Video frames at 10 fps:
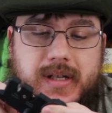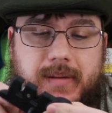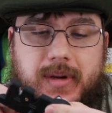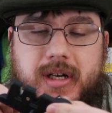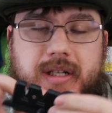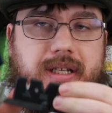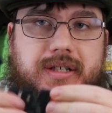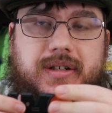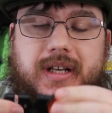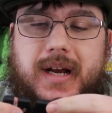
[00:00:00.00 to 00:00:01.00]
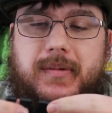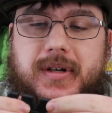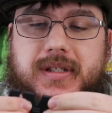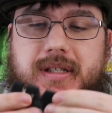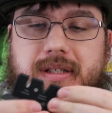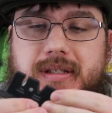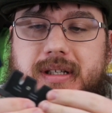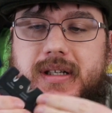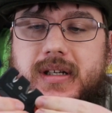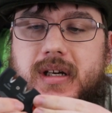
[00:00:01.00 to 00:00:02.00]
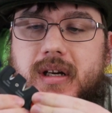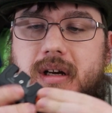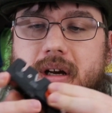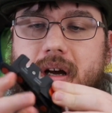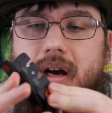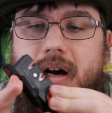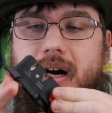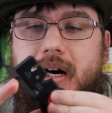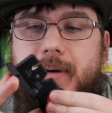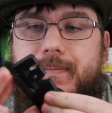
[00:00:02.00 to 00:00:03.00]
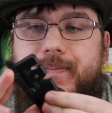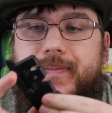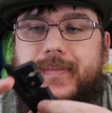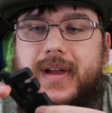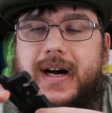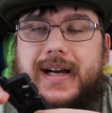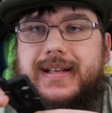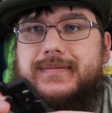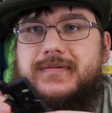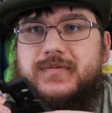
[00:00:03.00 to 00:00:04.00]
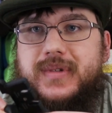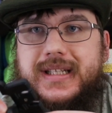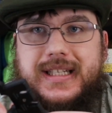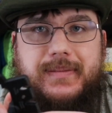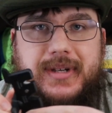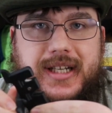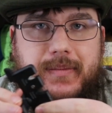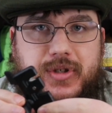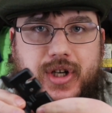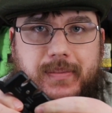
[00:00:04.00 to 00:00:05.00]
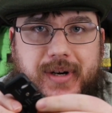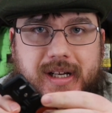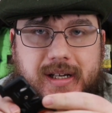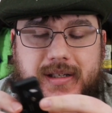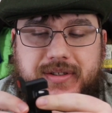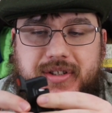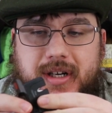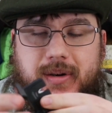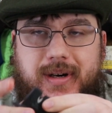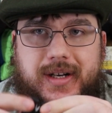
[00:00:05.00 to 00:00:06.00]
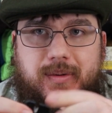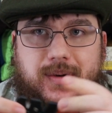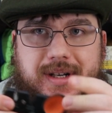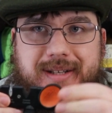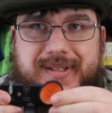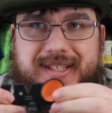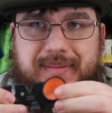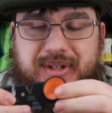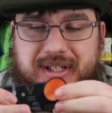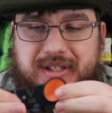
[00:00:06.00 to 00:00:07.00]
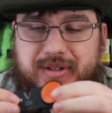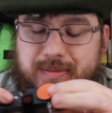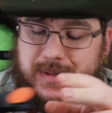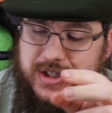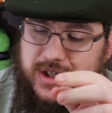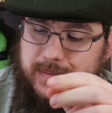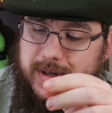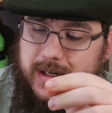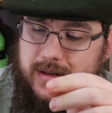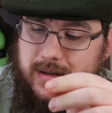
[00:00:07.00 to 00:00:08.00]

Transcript: I'm not going to test it on camera because, as I said, um, I really take my time with sharpening. So I don't want to subject you to my sharpening.